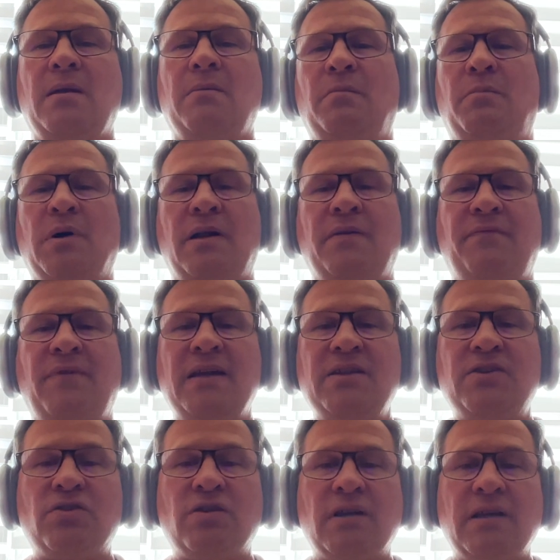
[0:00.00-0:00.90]
but
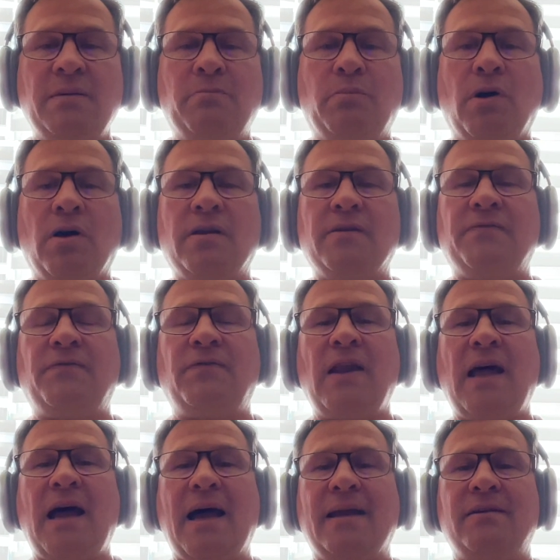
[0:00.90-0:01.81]
eventually bought a
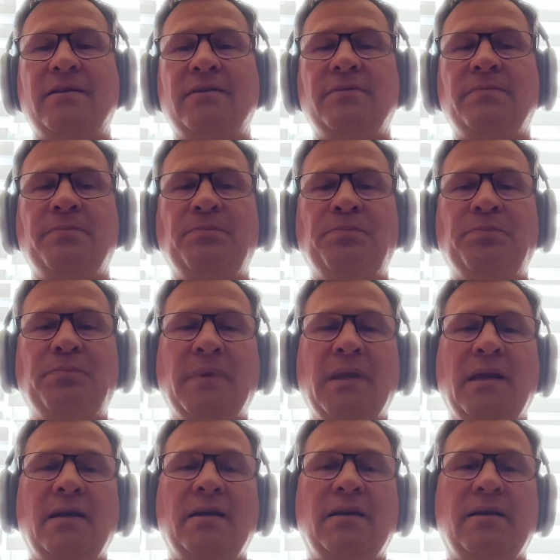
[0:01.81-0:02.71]
flat,
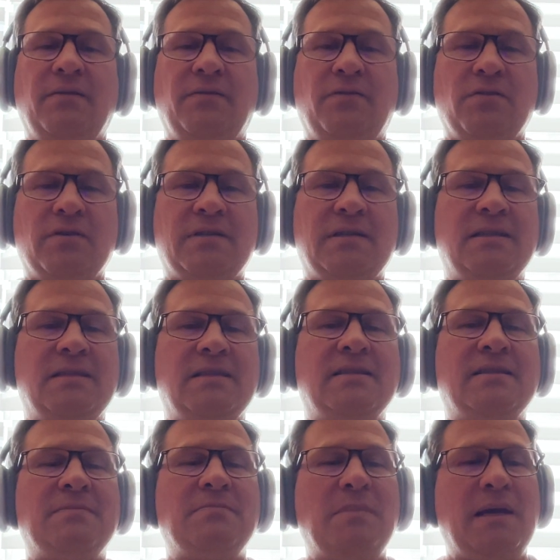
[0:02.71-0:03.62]
of course,
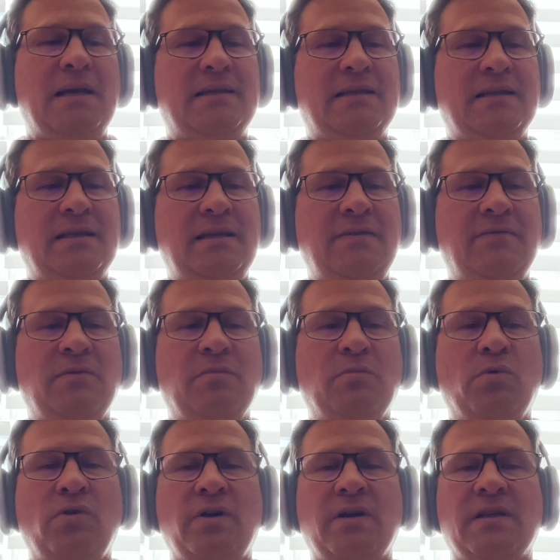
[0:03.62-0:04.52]
this makes it even
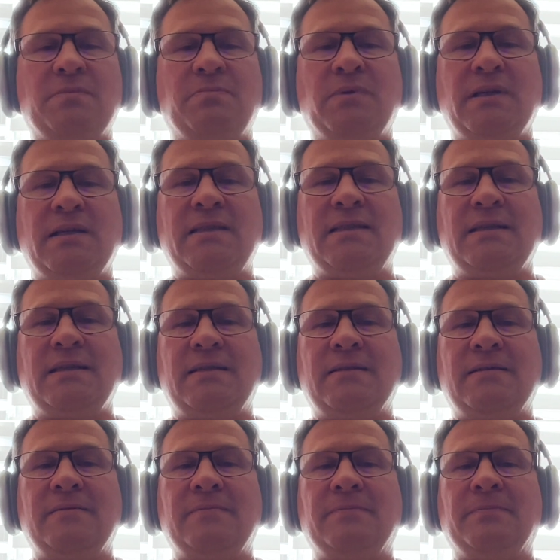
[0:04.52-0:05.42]
more
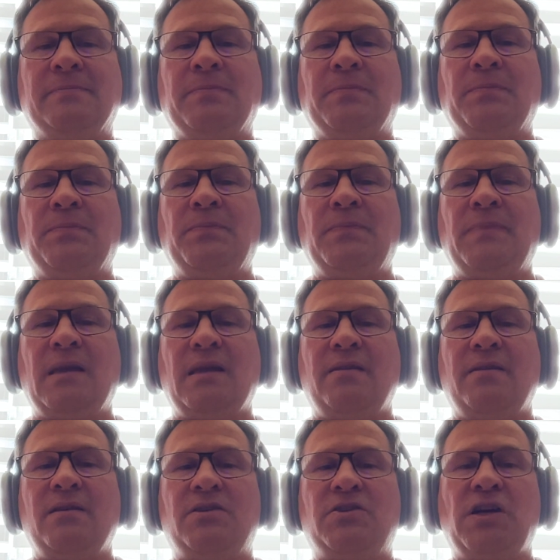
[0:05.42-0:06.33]
explicit,
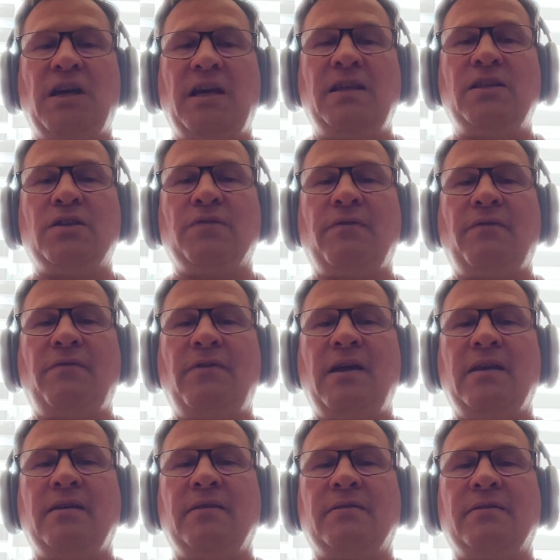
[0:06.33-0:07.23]
the change of
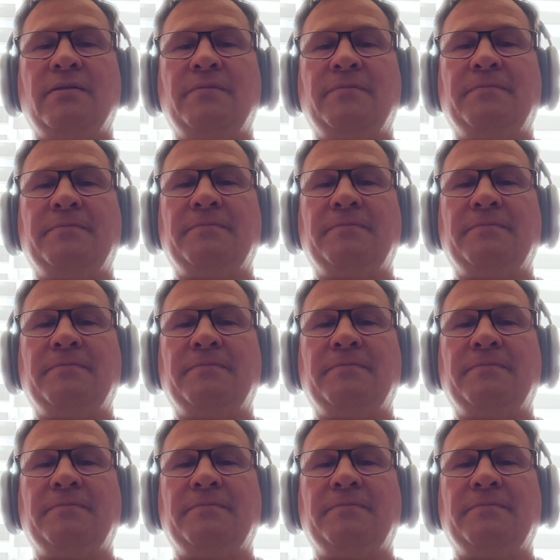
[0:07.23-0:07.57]
event.